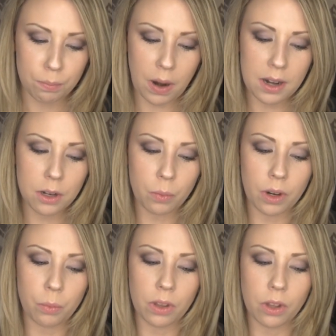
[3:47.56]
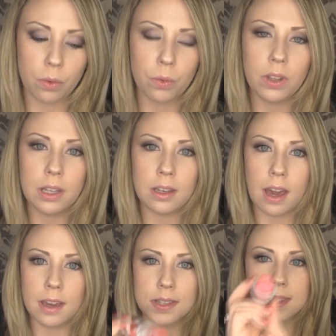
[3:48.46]
brighter one would look really
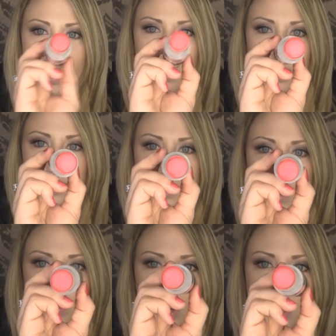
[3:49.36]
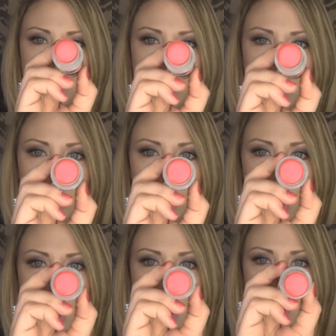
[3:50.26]
nice on someone,
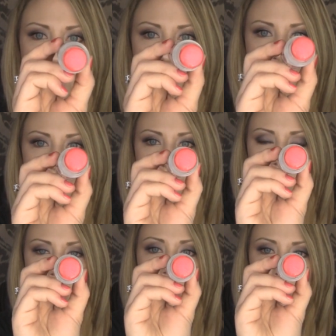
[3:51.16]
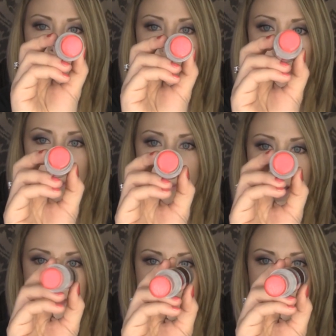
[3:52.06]
you know, like
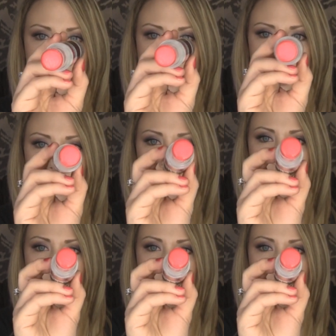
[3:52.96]
my skin tone or